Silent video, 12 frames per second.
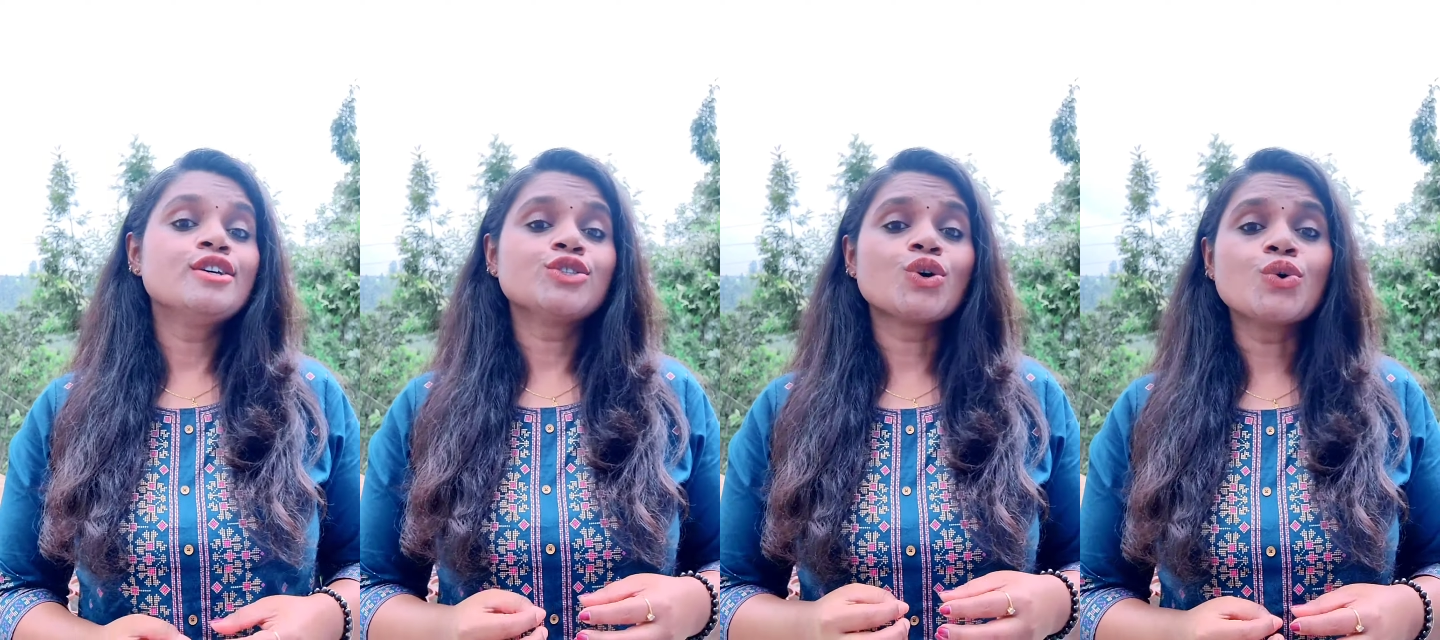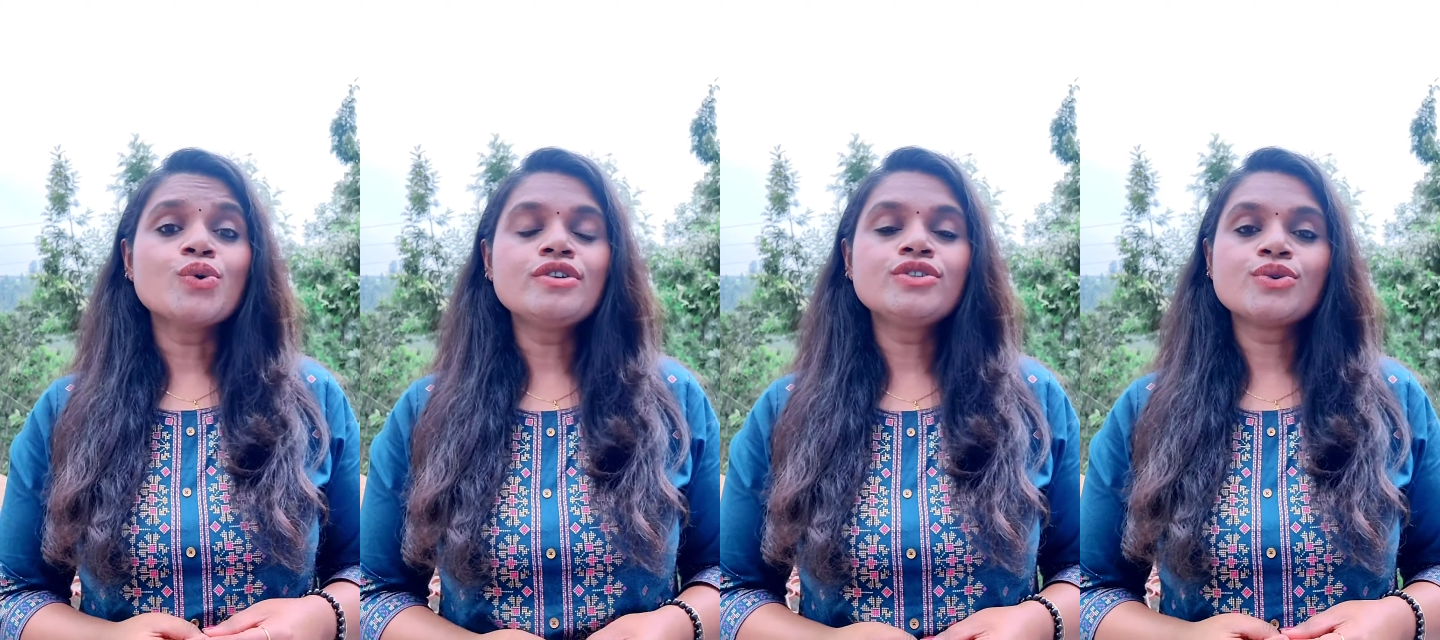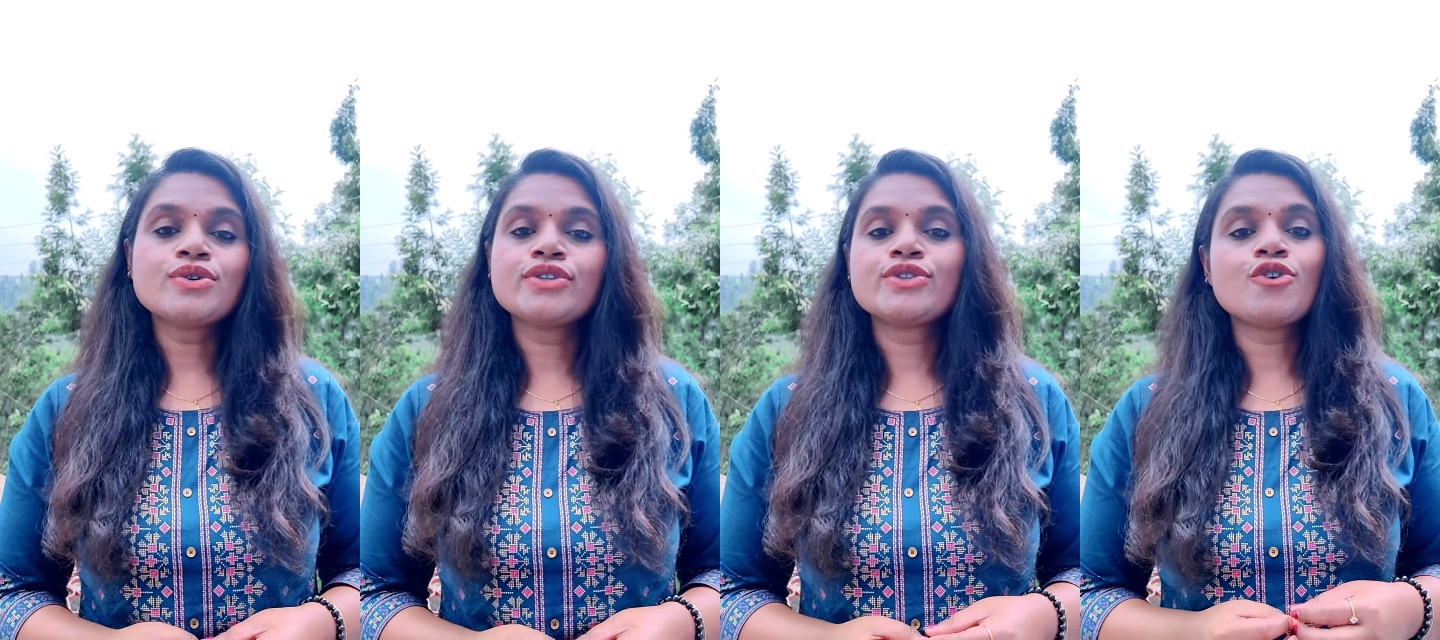So good
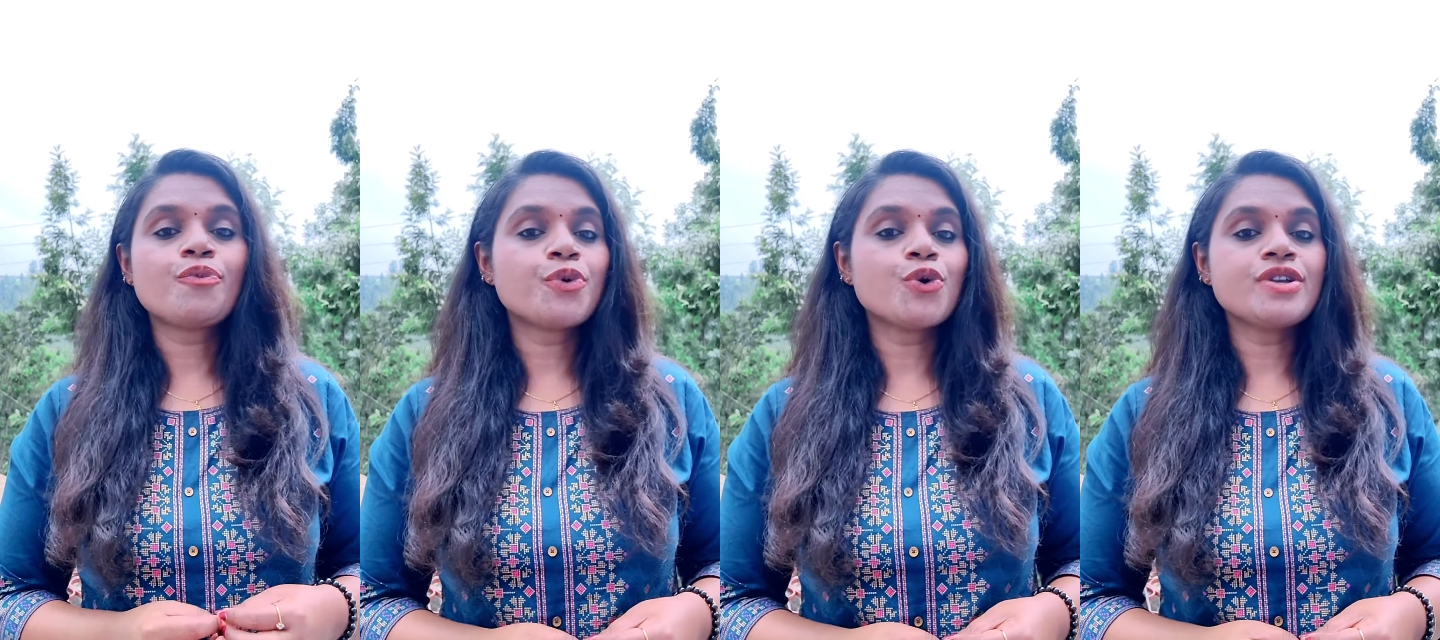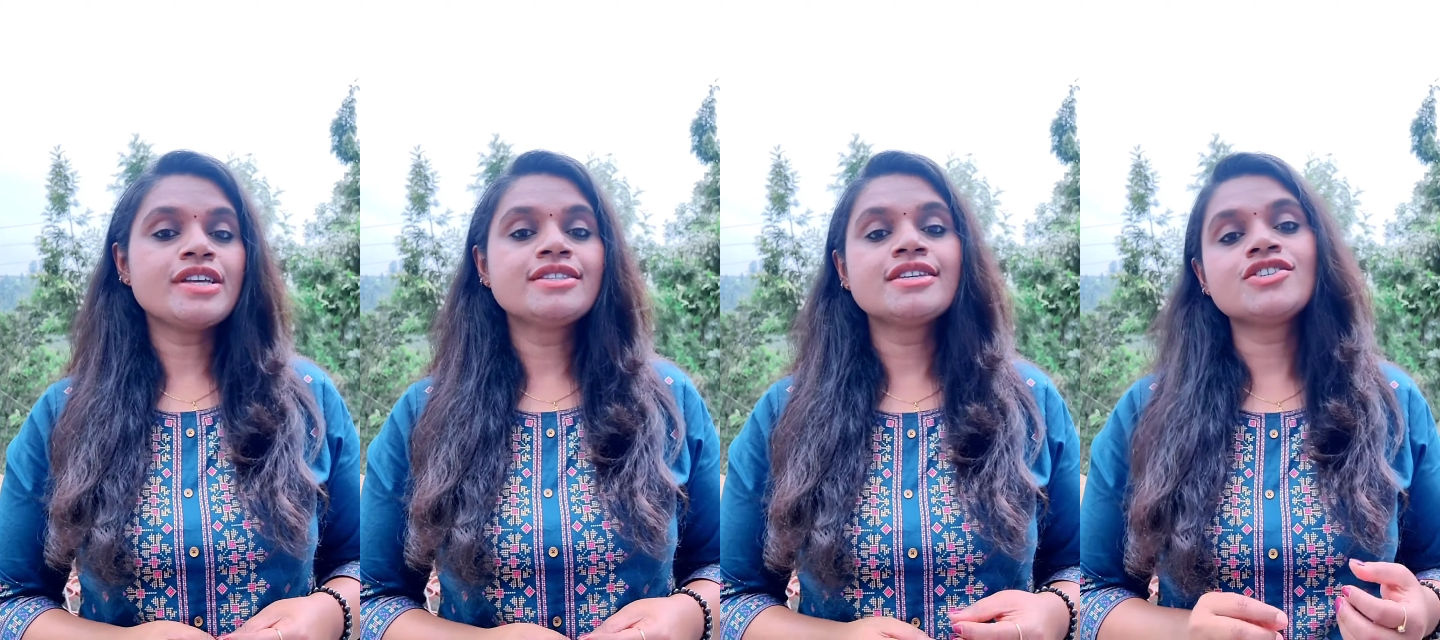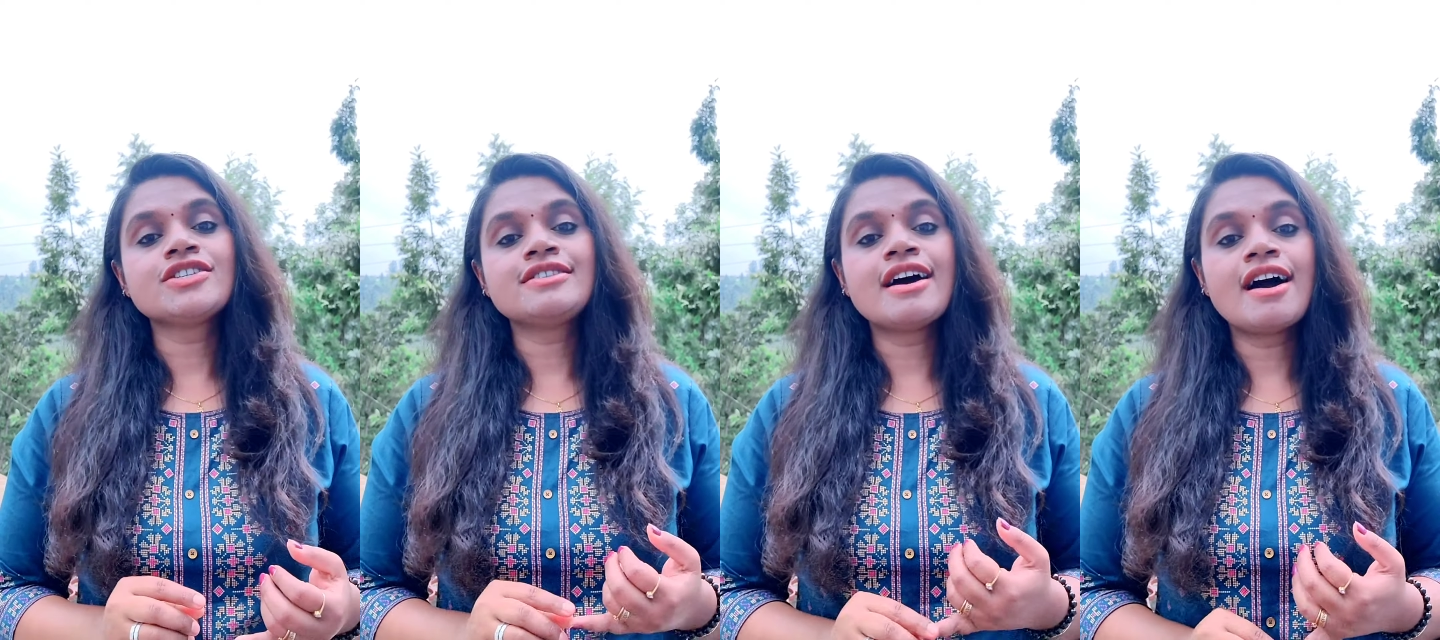sources of protein such as